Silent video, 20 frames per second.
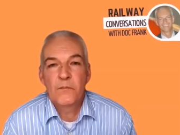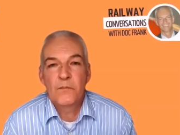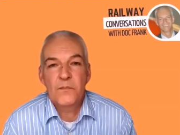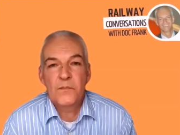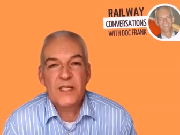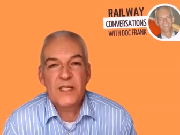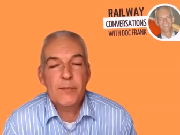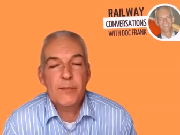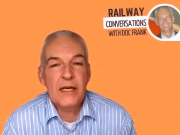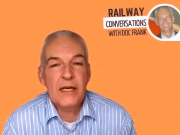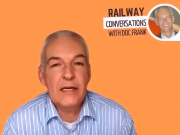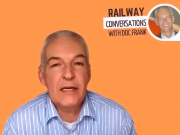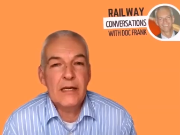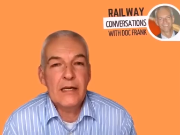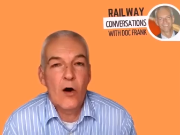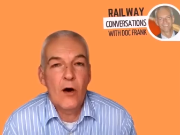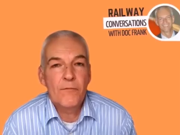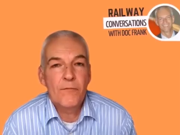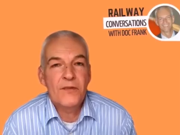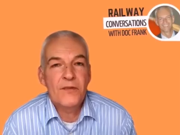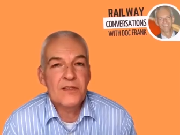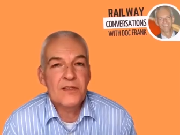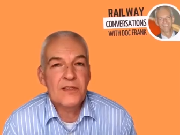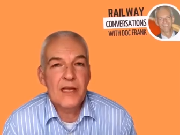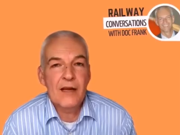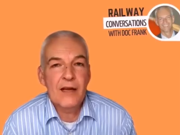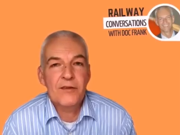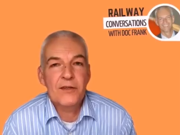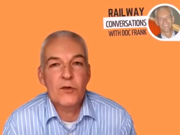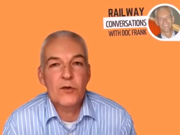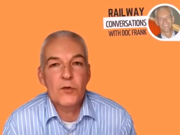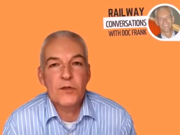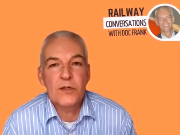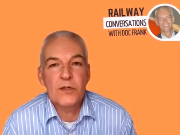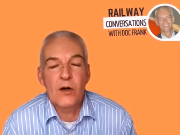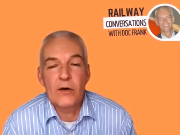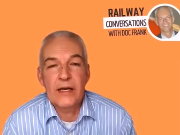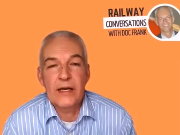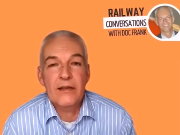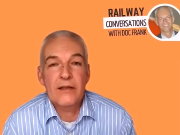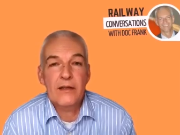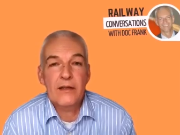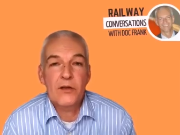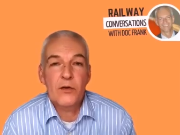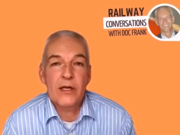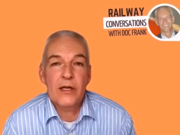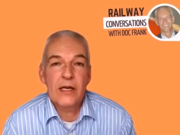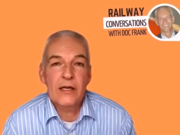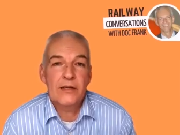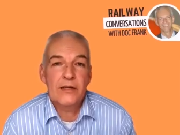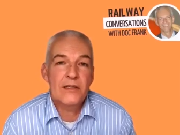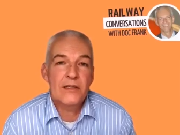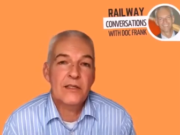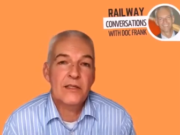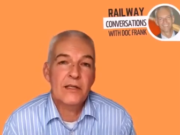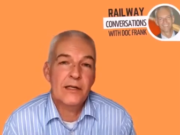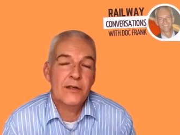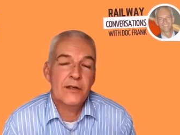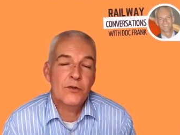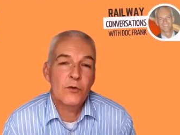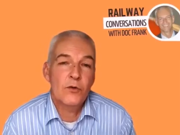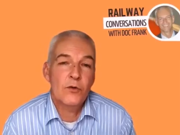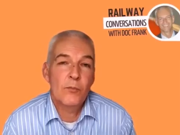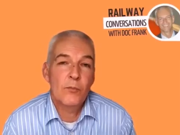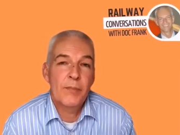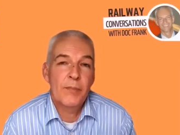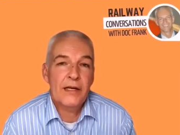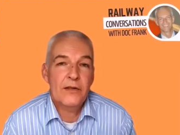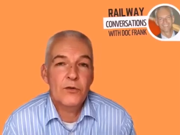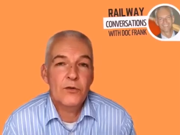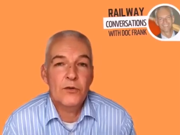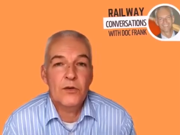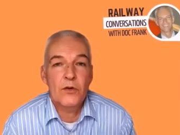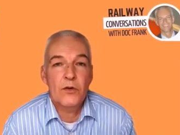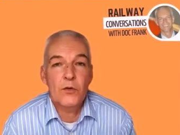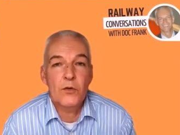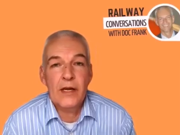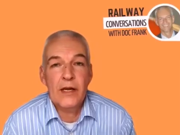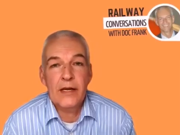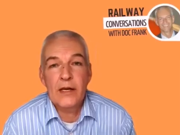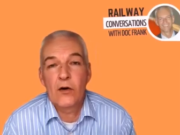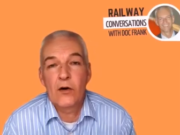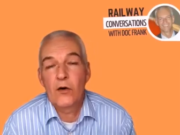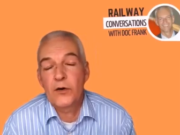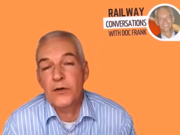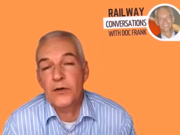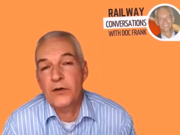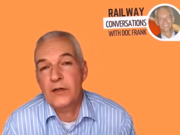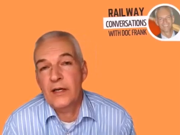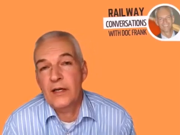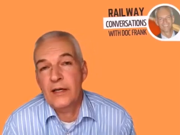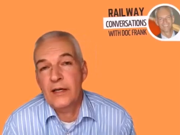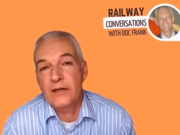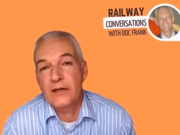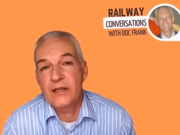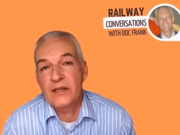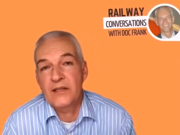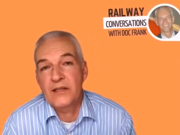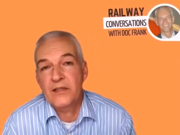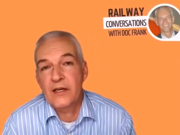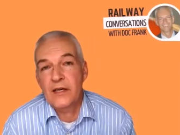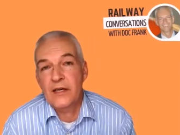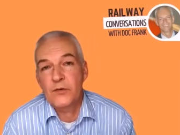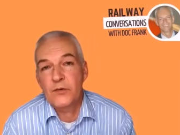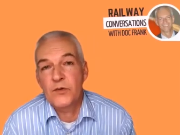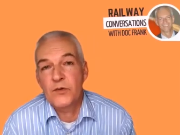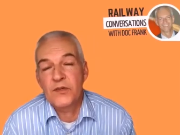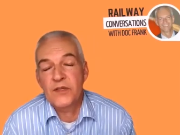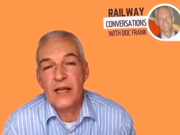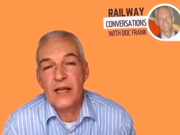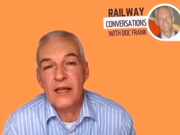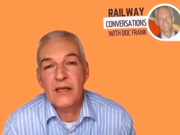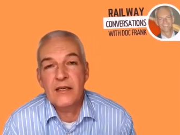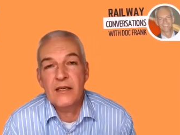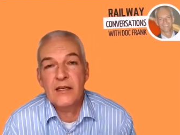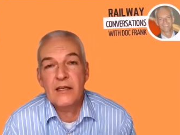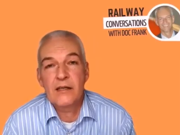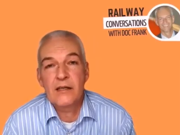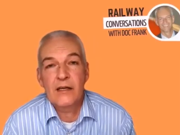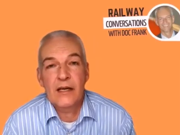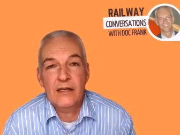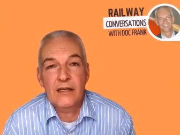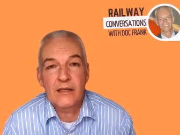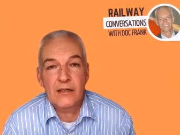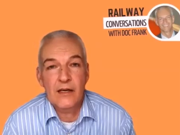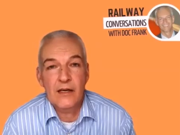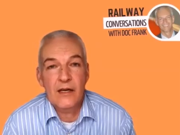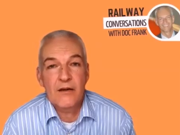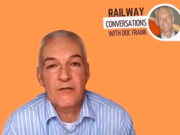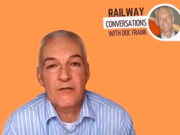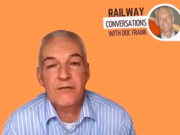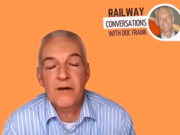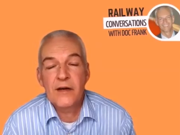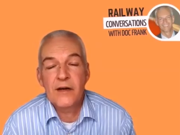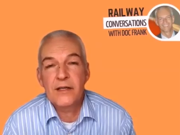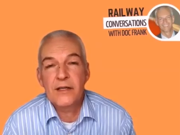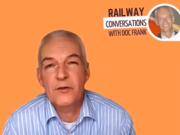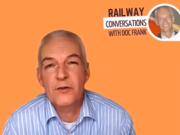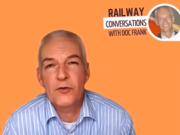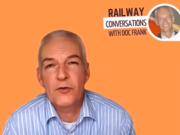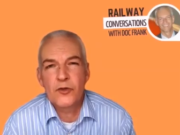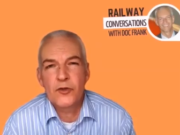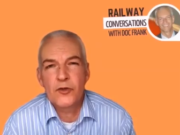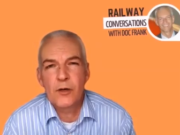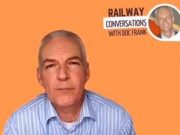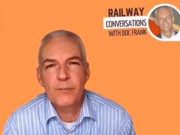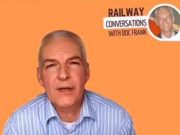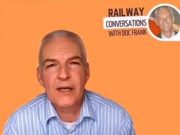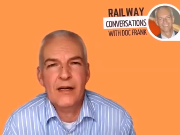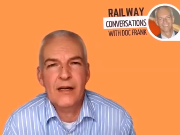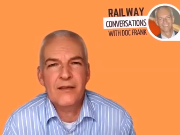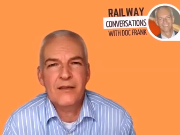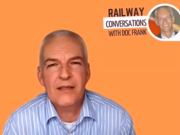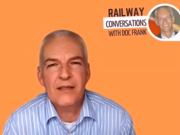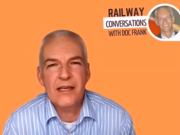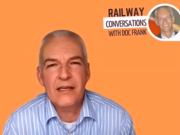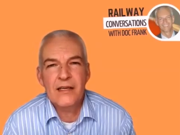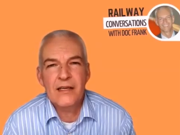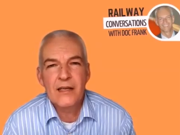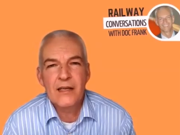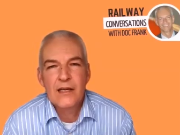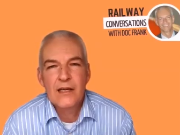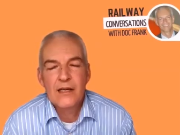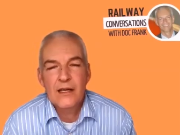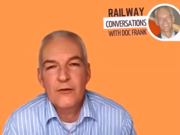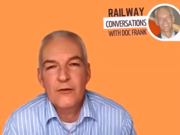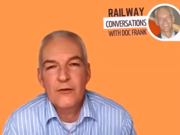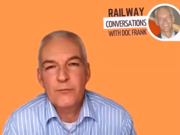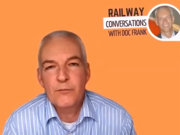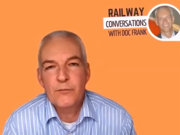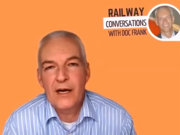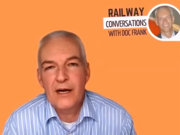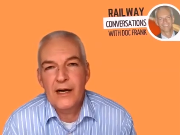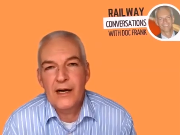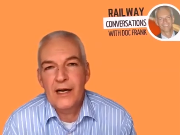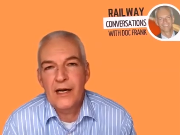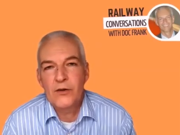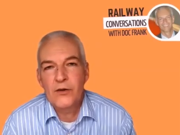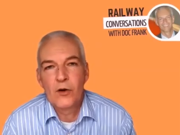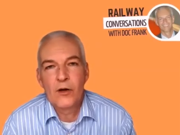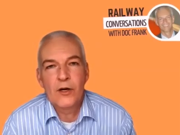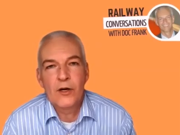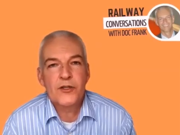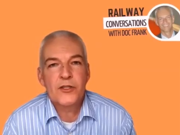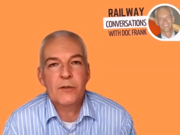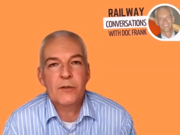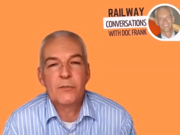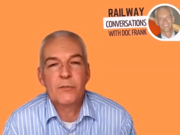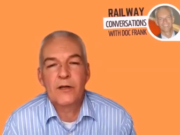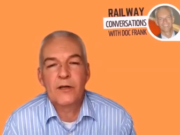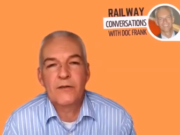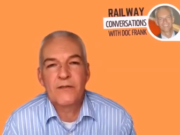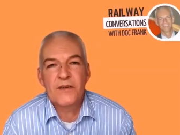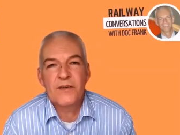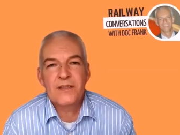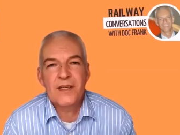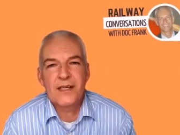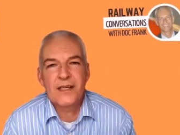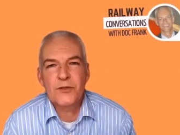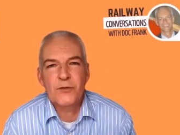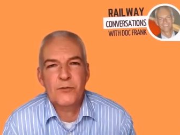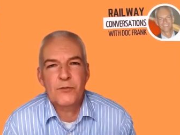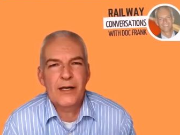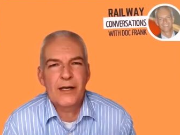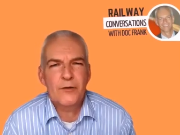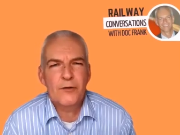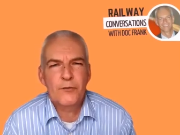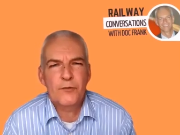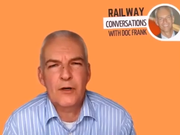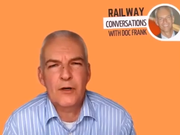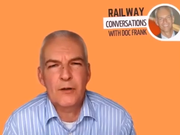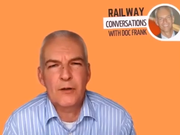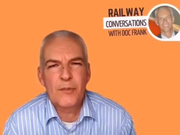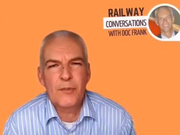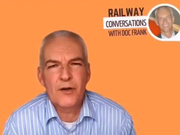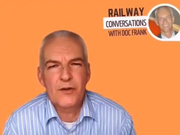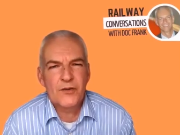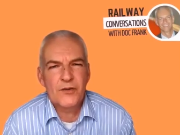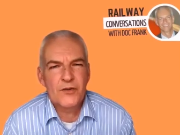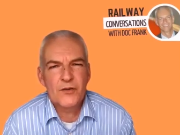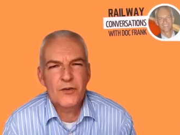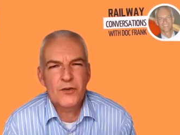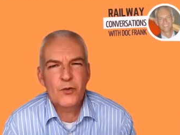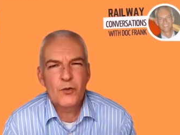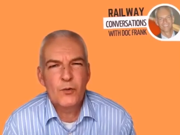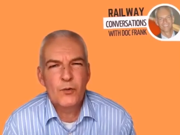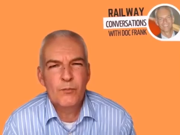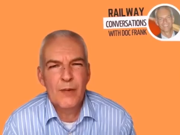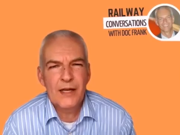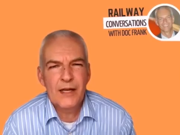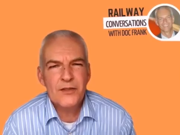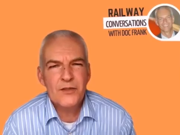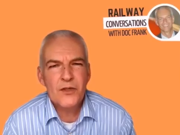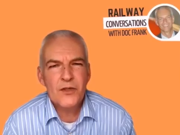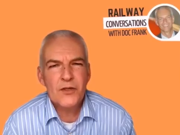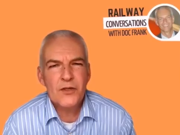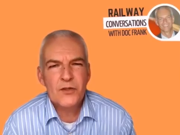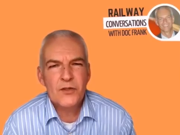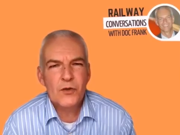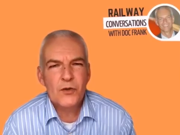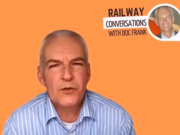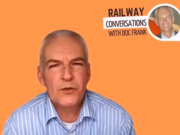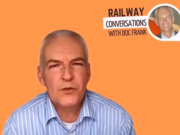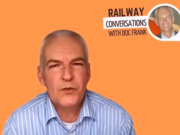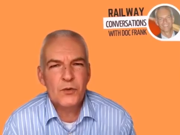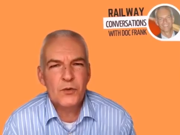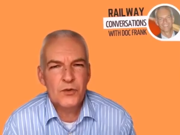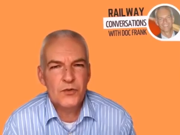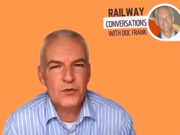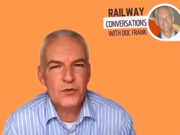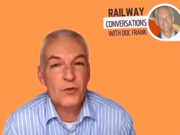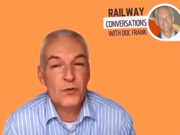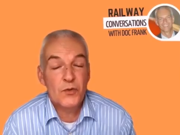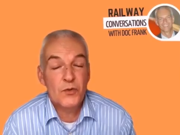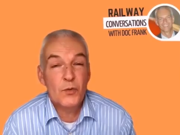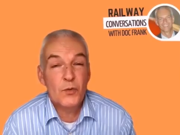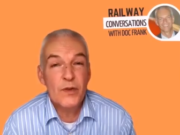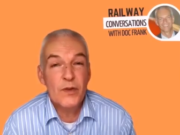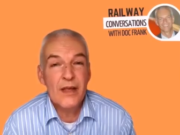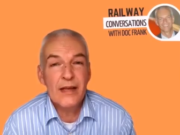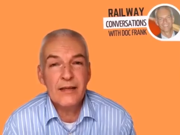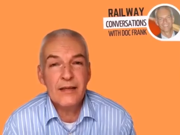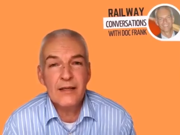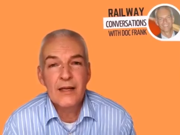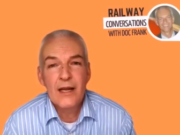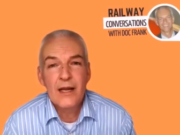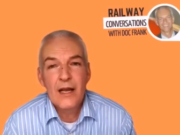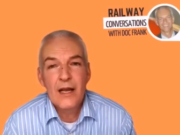seemingly obvious avenues now. Either you can decide to go back to the UK, or you can decide to stay here and find a new job. And I think if my knowledge about visa is right, you've got about 2 months or so to do that.